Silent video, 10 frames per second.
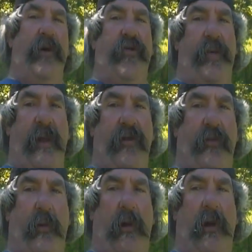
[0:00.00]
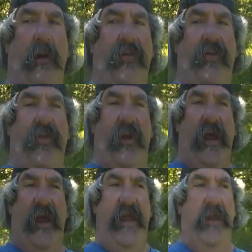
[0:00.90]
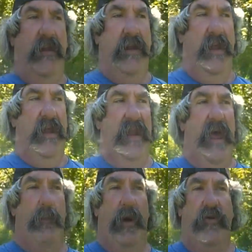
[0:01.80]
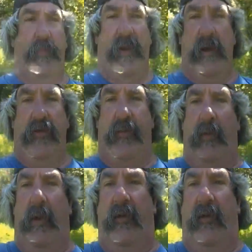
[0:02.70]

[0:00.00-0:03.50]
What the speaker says: much plans for us today. And not much at all.